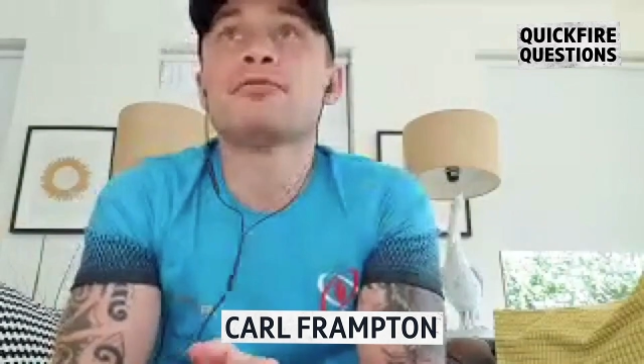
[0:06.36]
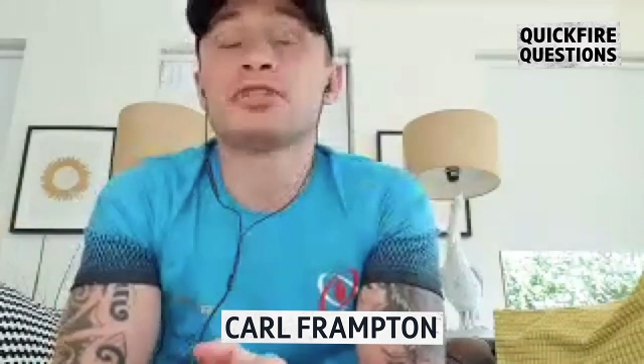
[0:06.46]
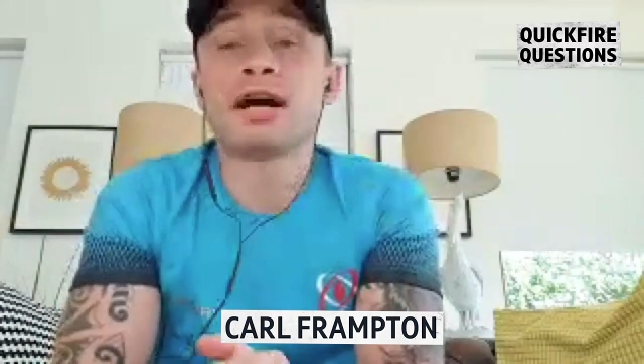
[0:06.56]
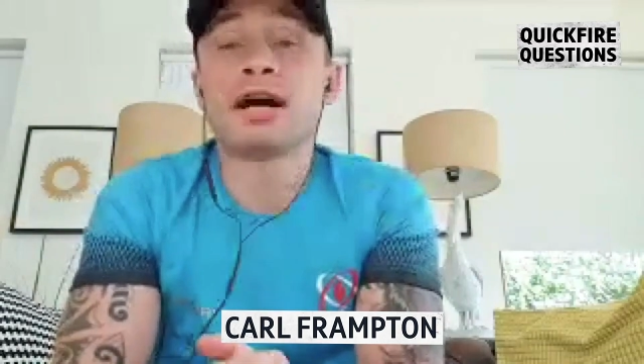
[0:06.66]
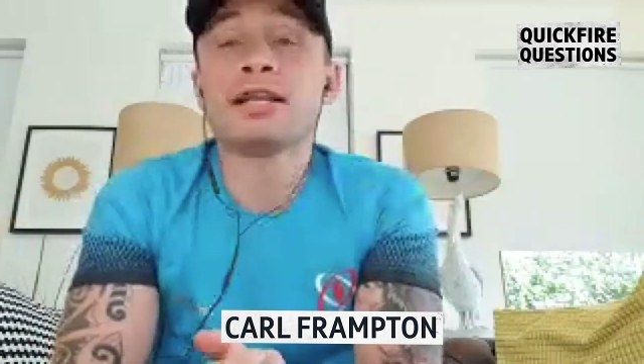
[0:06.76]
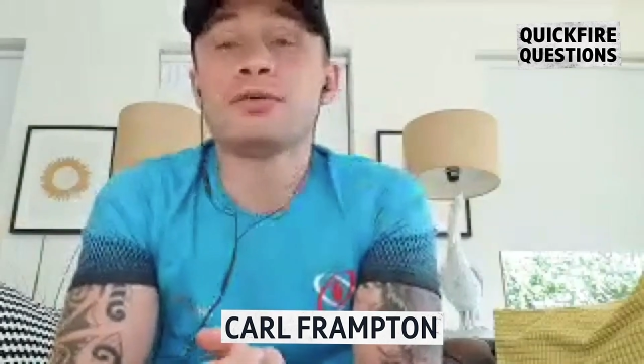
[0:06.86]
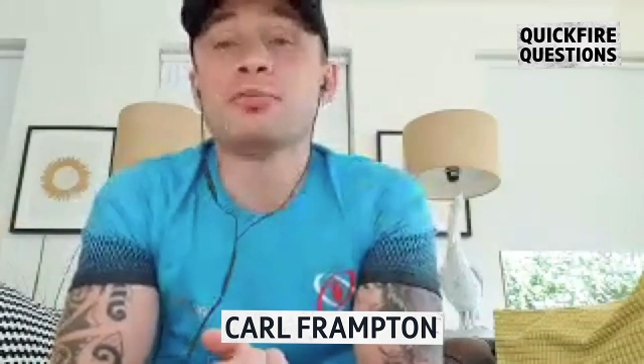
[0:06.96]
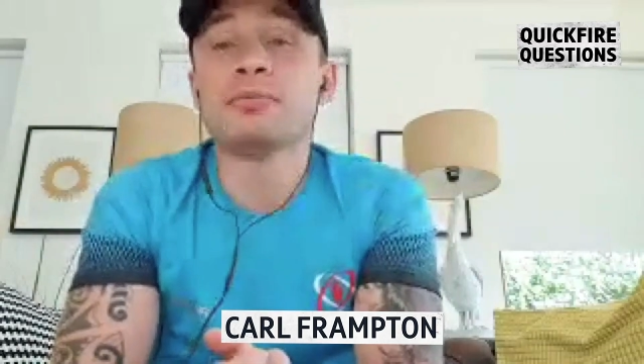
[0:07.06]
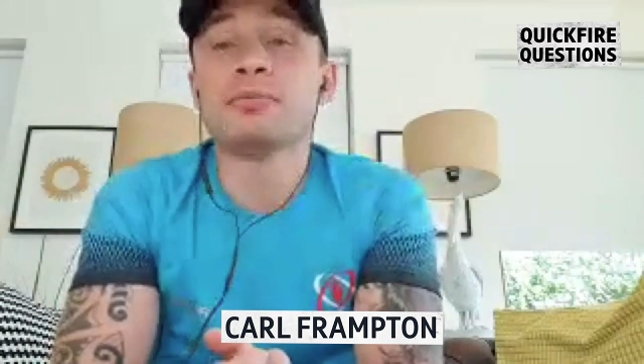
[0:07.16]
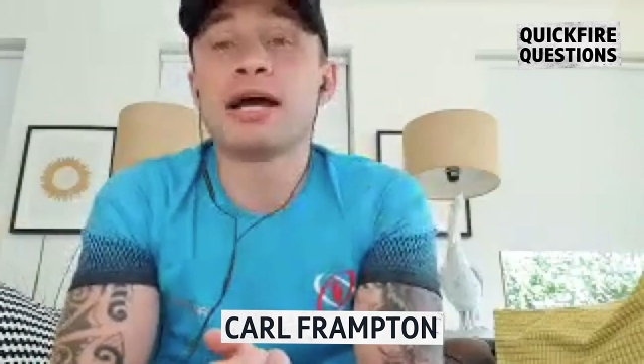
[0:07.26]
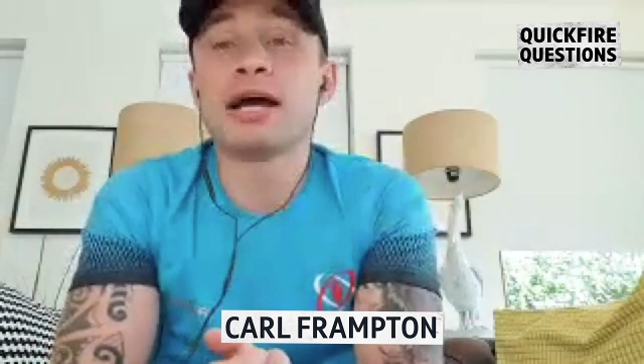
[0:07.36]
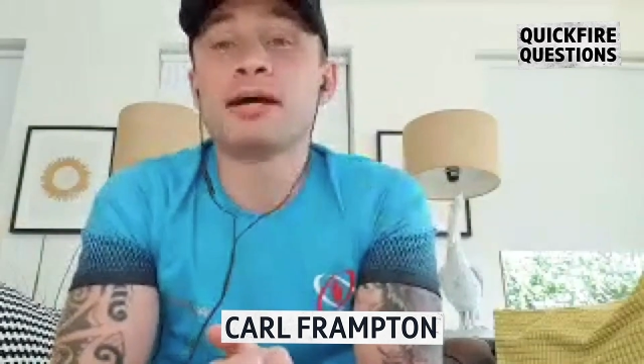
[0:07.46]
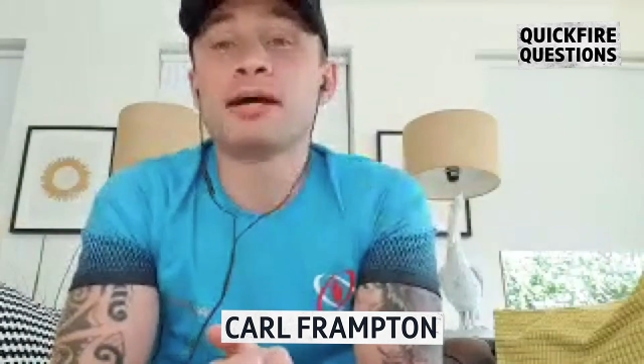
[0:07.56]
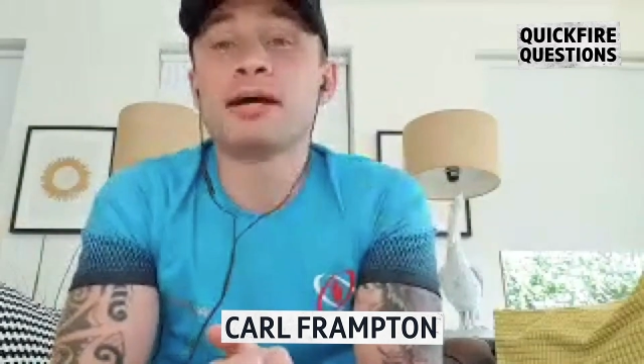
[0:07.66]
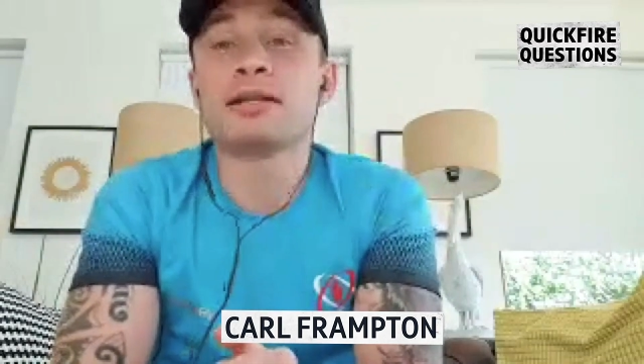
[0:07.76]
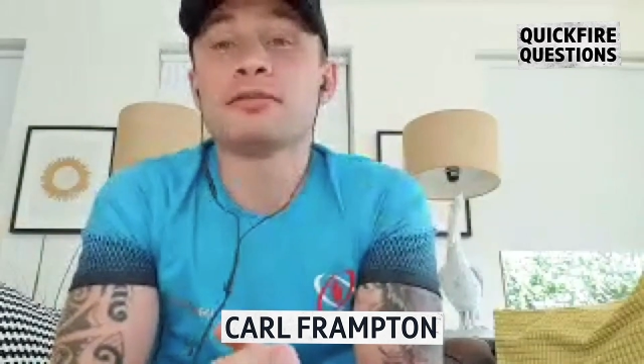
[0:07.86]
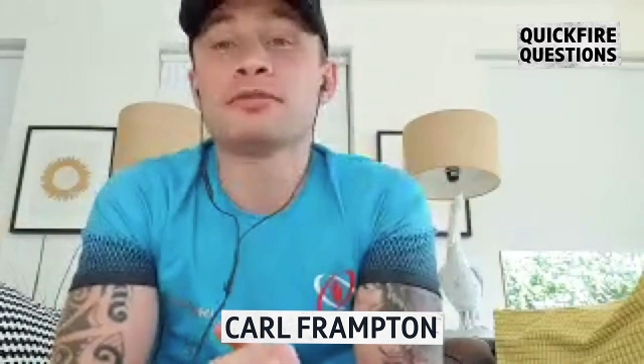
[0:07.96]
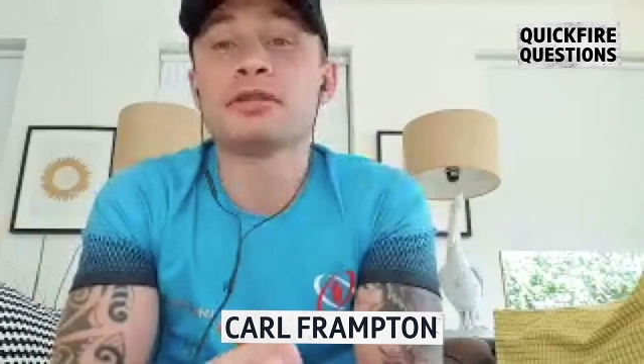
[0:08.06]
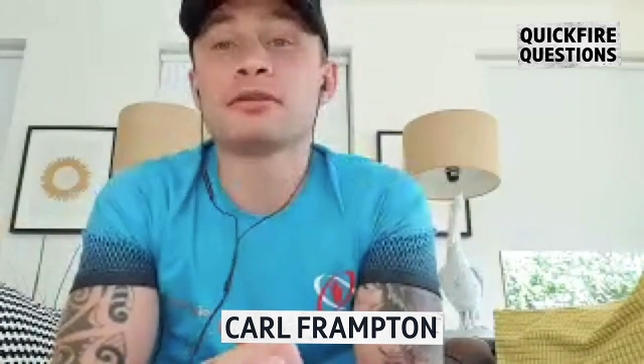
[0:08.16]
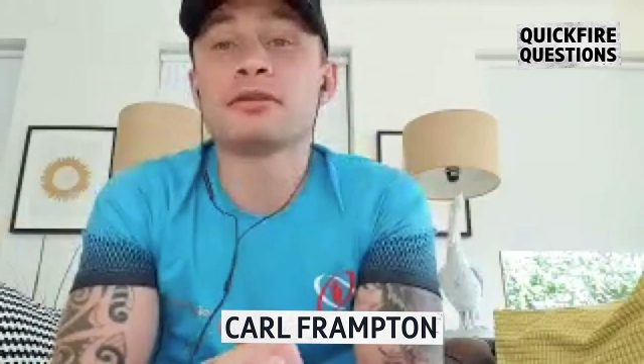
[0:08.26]
Vitali would be my man in that
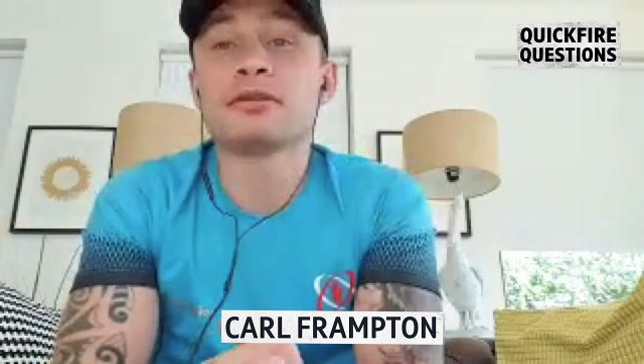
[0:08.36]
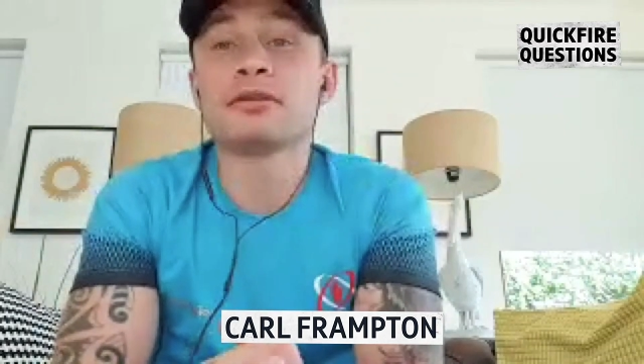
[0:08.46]
fight,